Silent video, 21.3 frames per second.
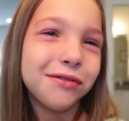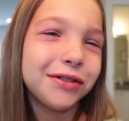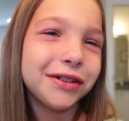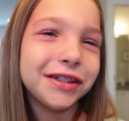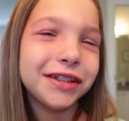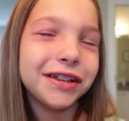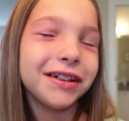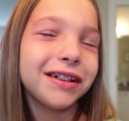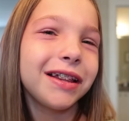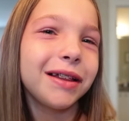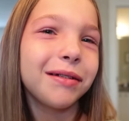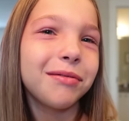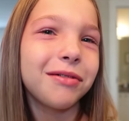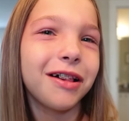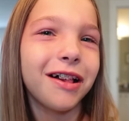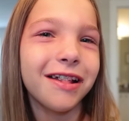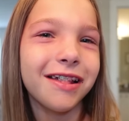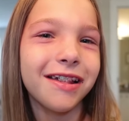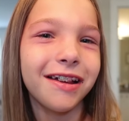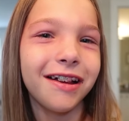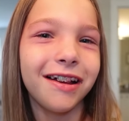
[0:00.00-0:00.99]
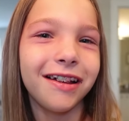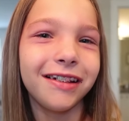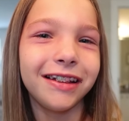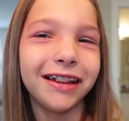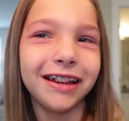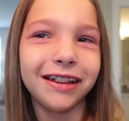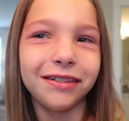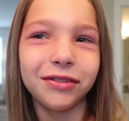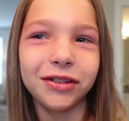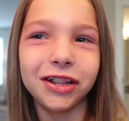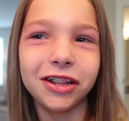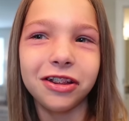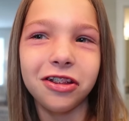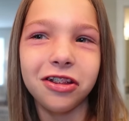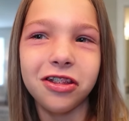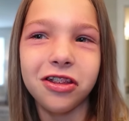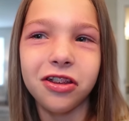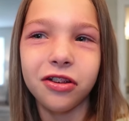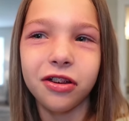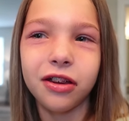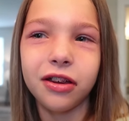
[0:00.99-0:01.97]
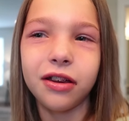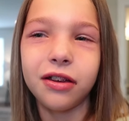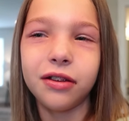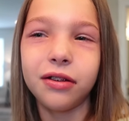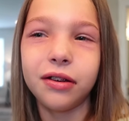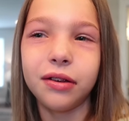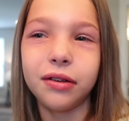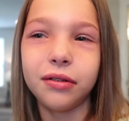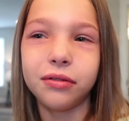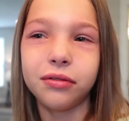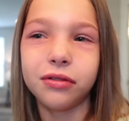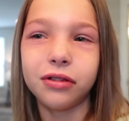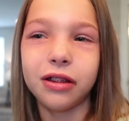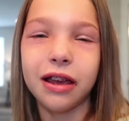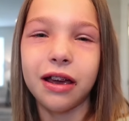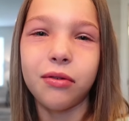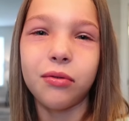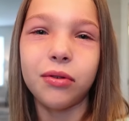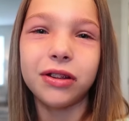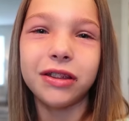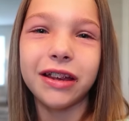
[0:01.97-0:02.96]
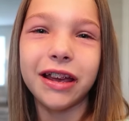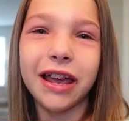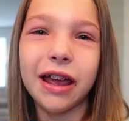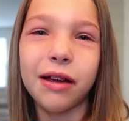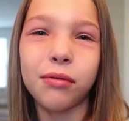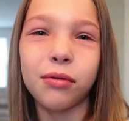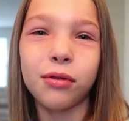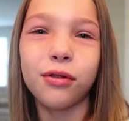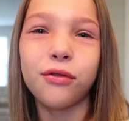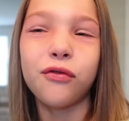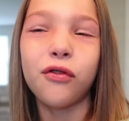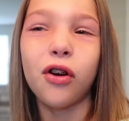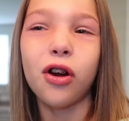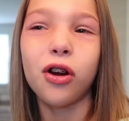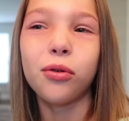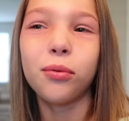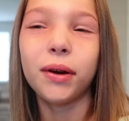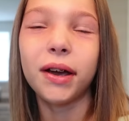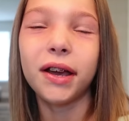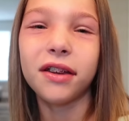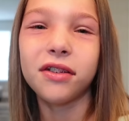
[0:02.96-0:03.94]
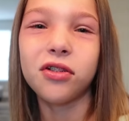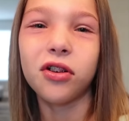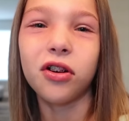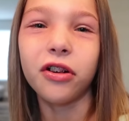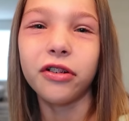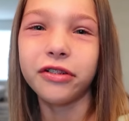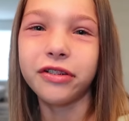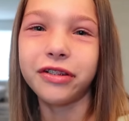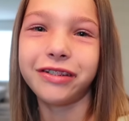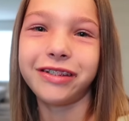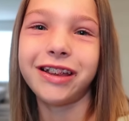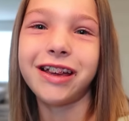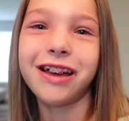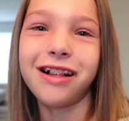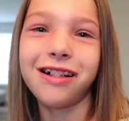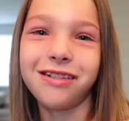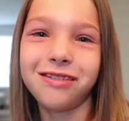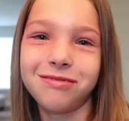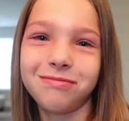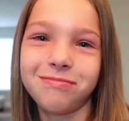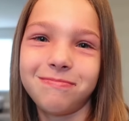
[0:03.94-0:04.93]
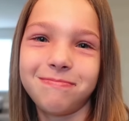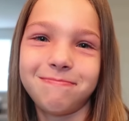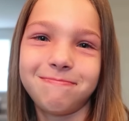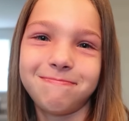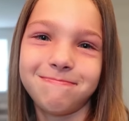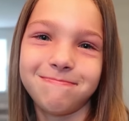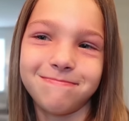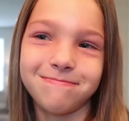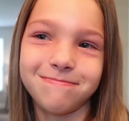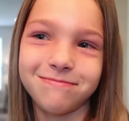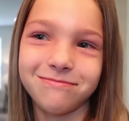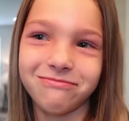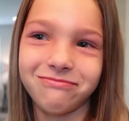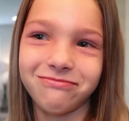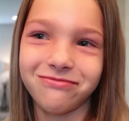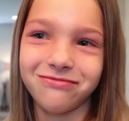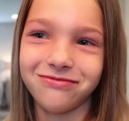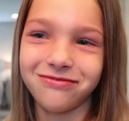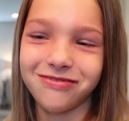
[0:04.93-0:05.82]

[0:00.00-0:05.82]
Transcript: With your lip gloss on and when it's and like when the camera's far away, it's hard to tell. Oh, good.